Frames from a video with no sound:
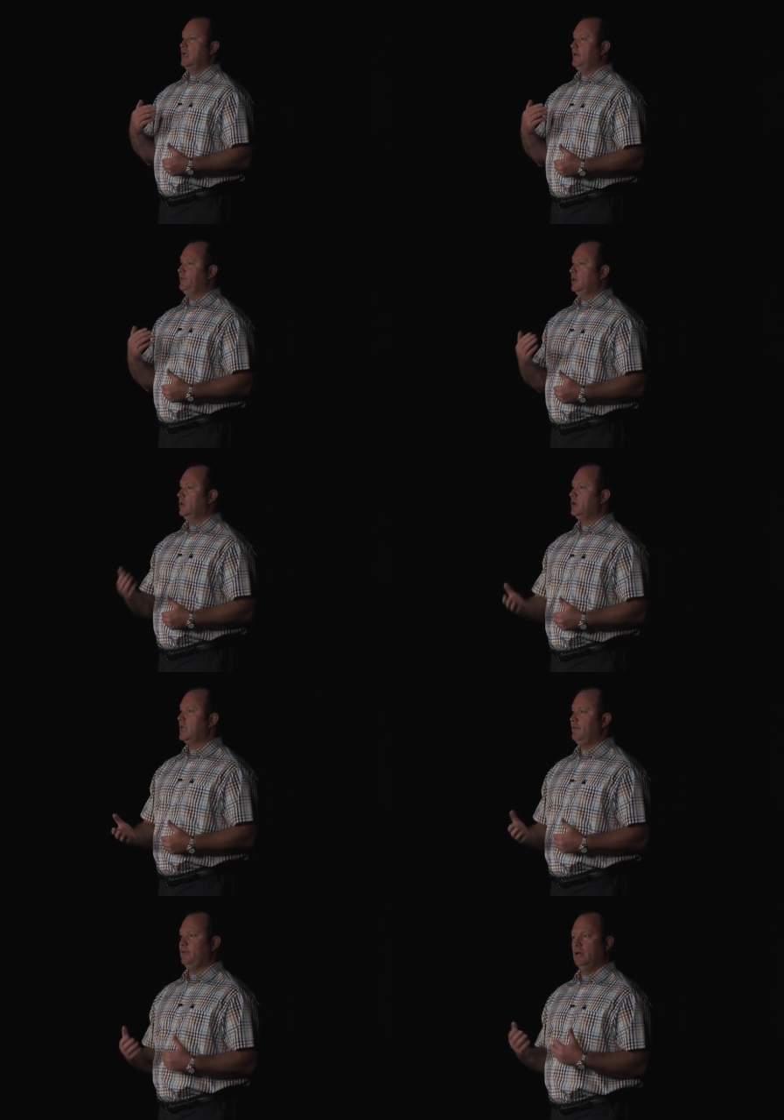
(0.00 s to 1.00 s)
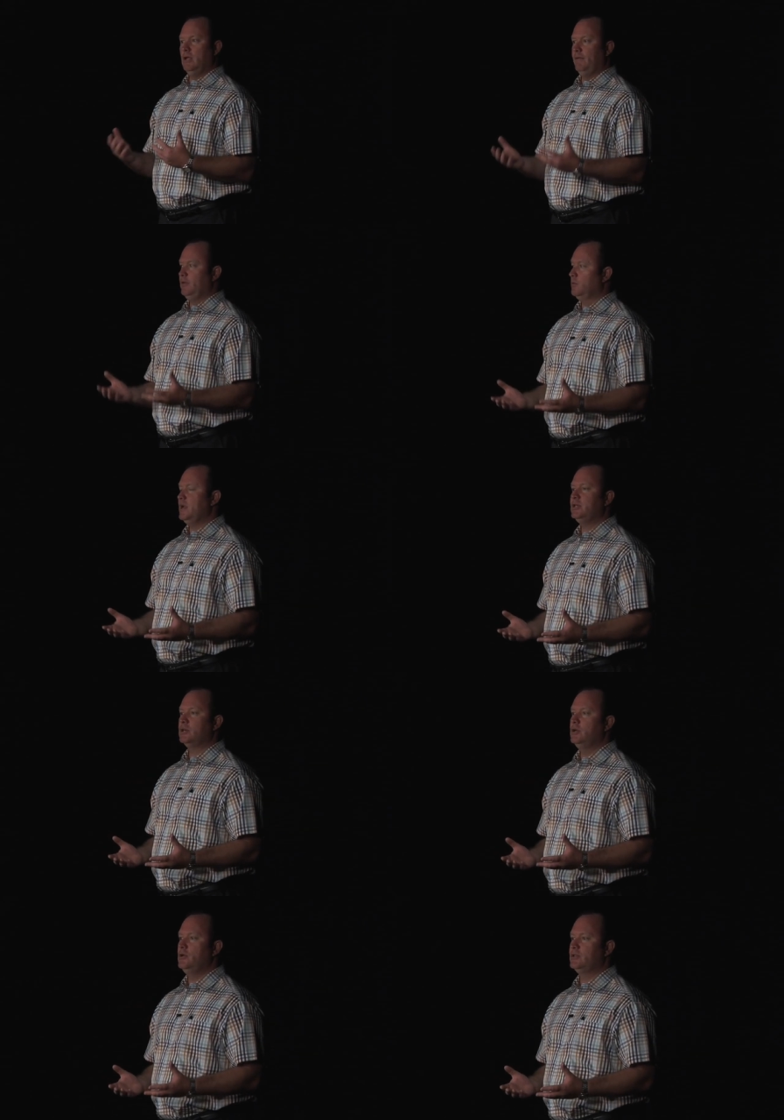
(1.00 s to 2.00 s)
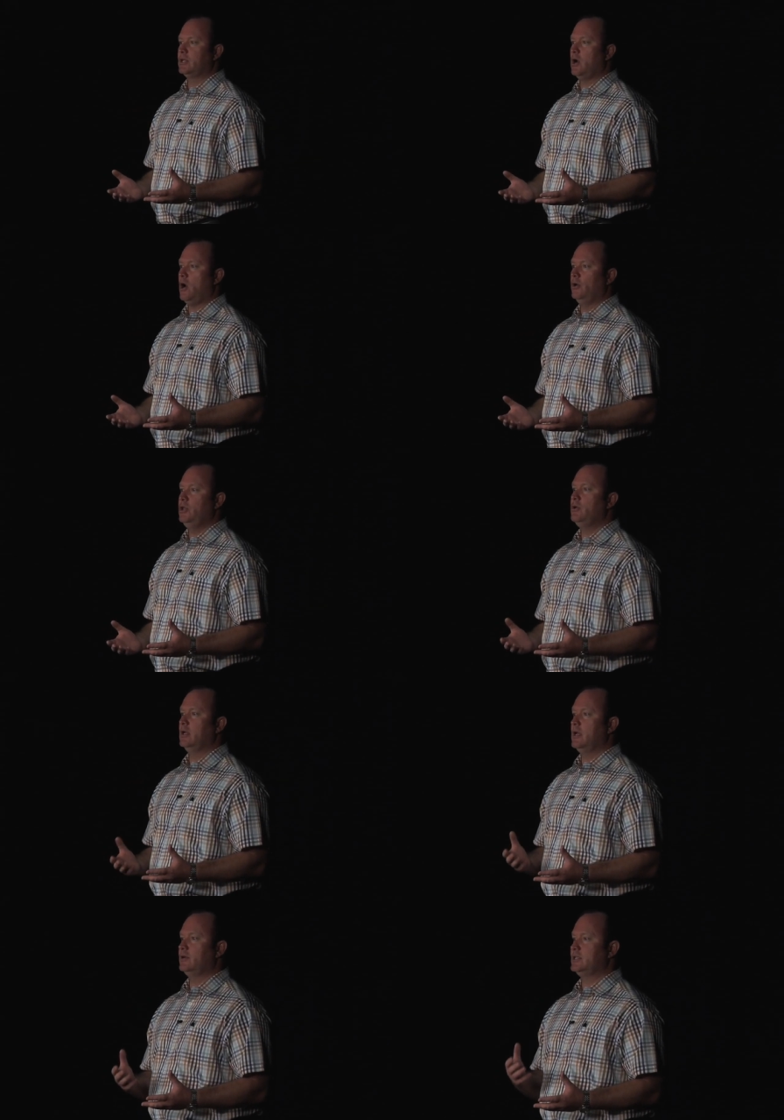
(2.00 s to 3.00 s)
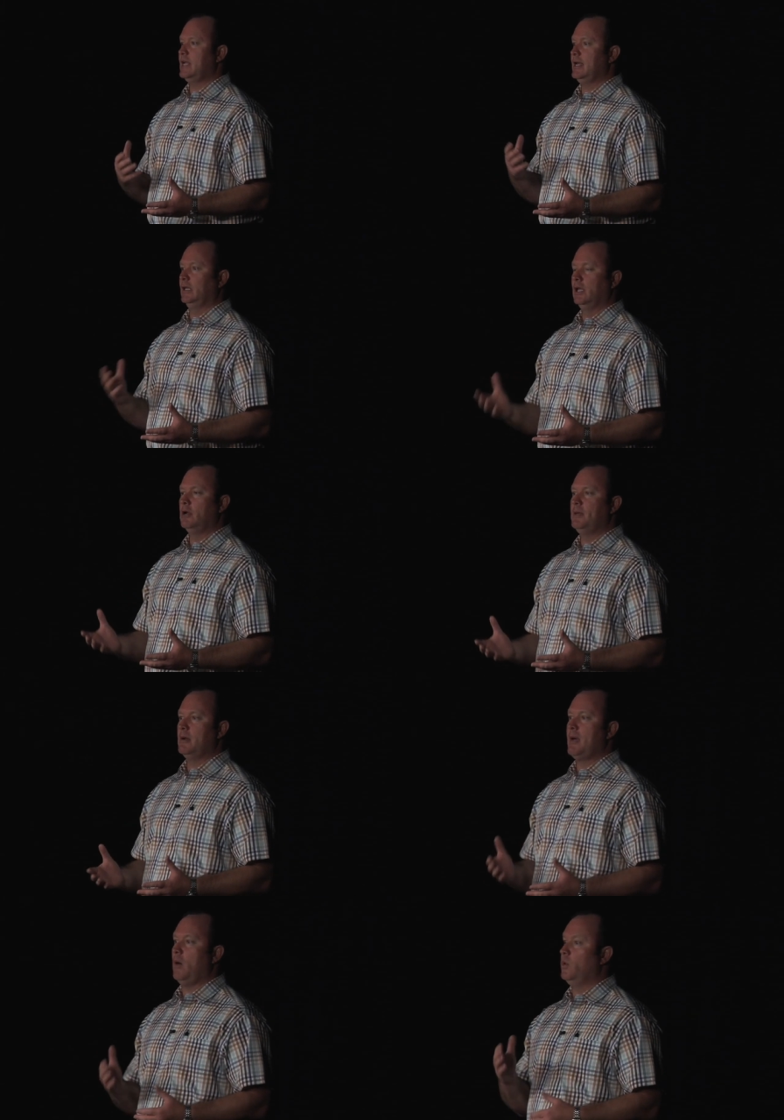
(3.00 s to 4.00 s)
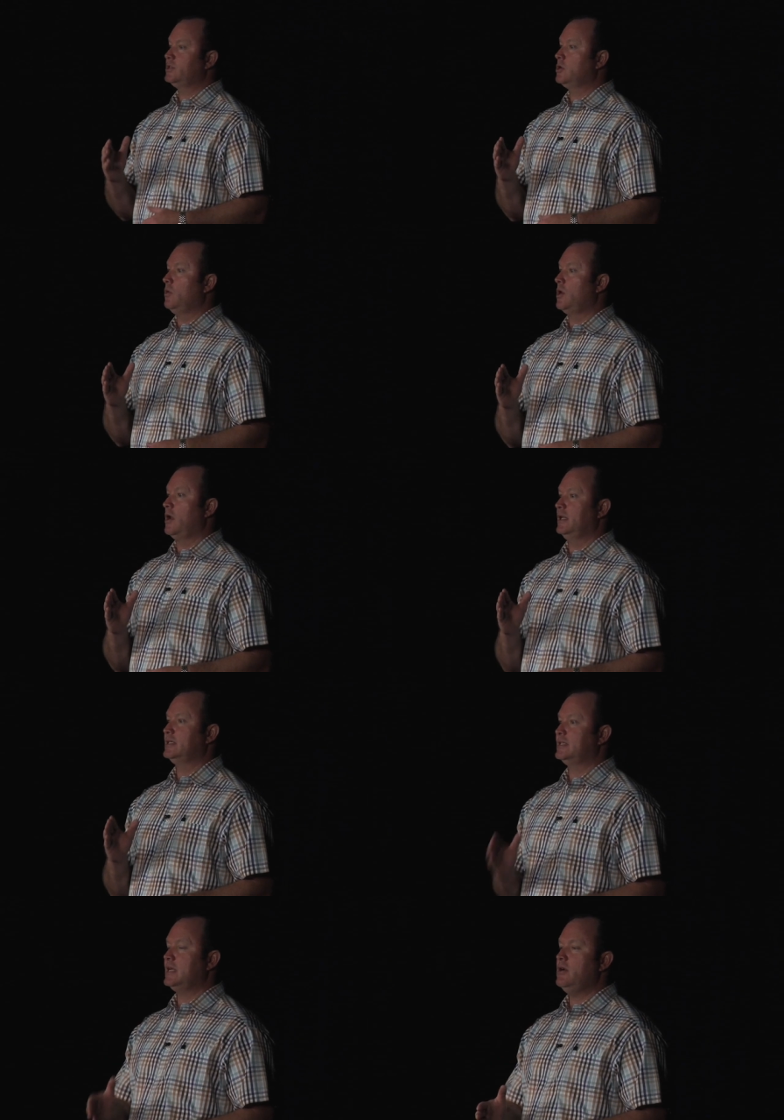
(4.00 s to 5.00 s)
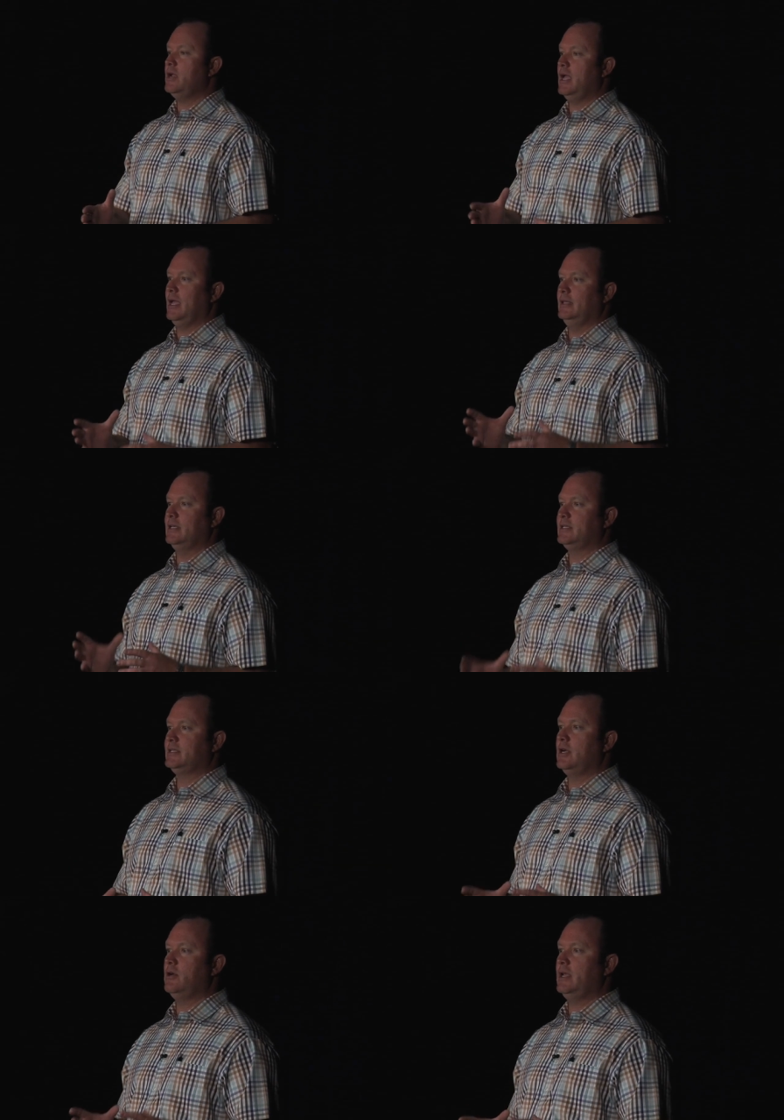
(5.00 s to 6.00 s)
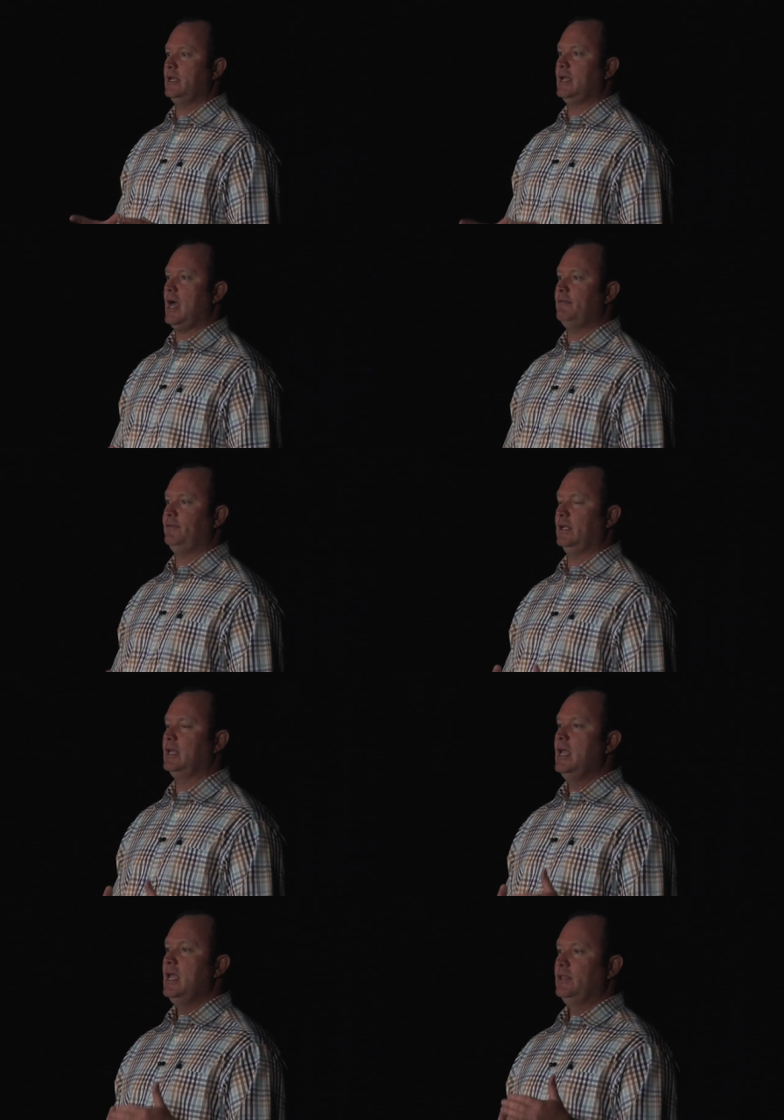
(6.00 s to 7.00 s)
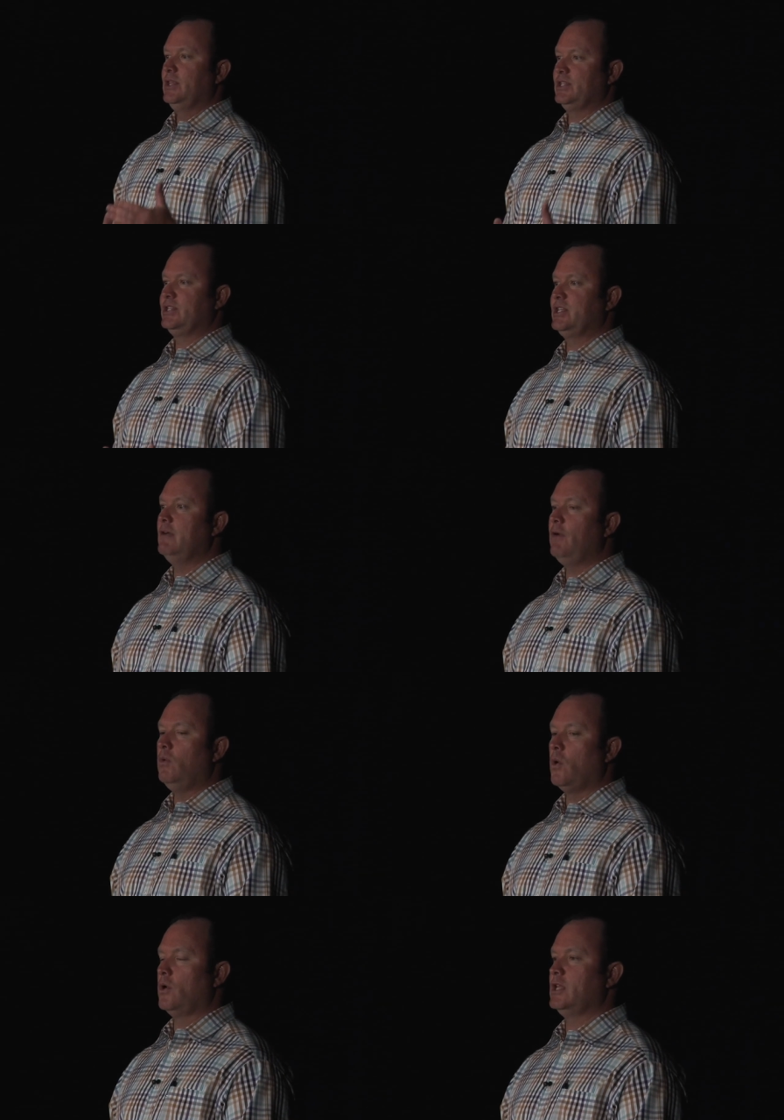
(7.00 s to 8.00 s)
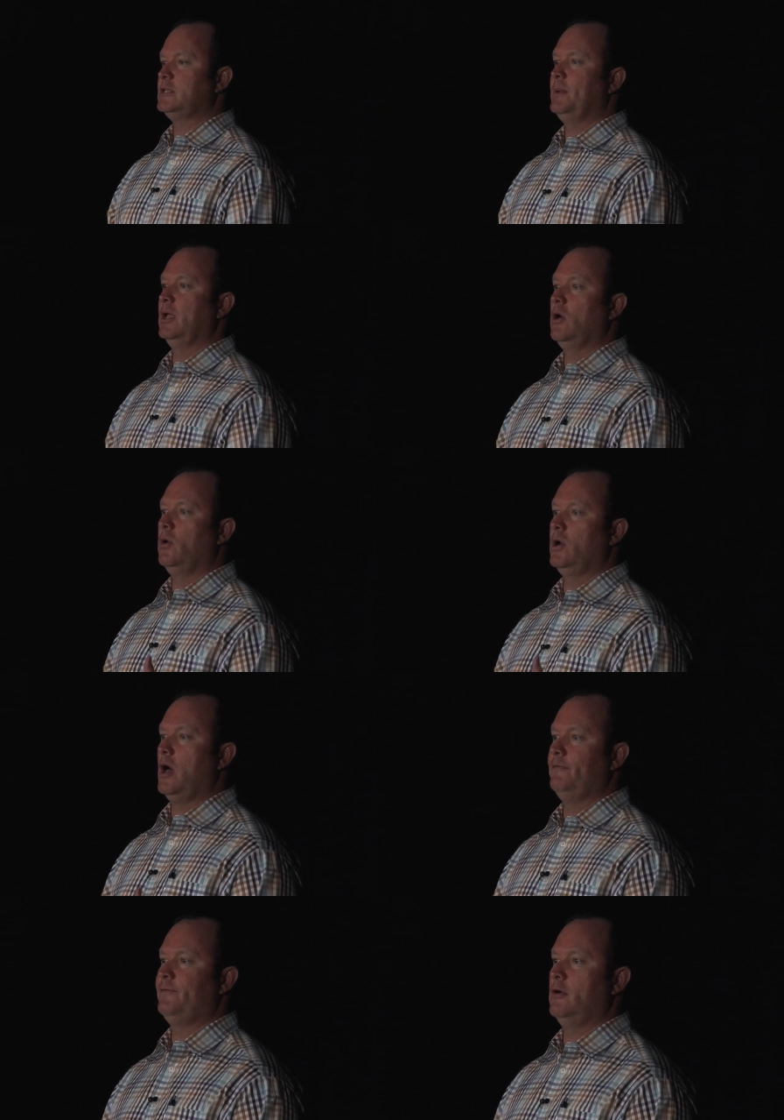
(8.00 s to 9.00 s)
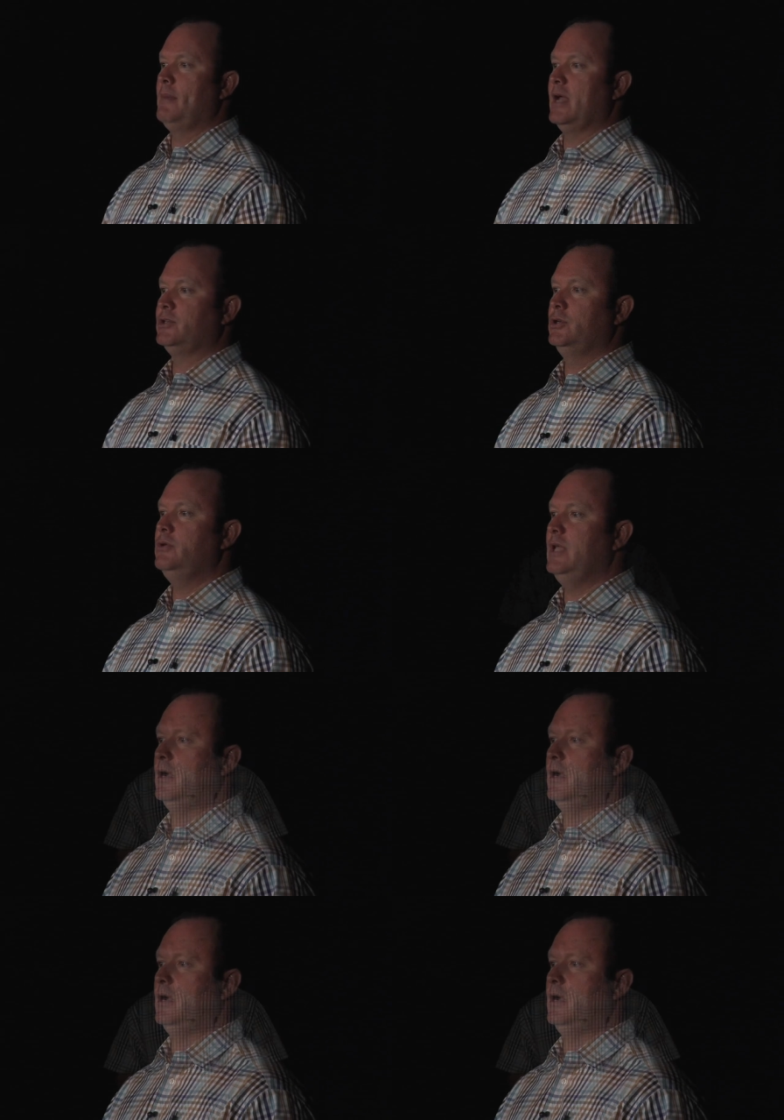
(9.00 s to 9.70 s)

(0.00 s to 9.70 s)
if you look, if you, if you read your news at all, you can understand a little bit about what's going on in Syria and this Syrian conflict this civil war that's been going on for about two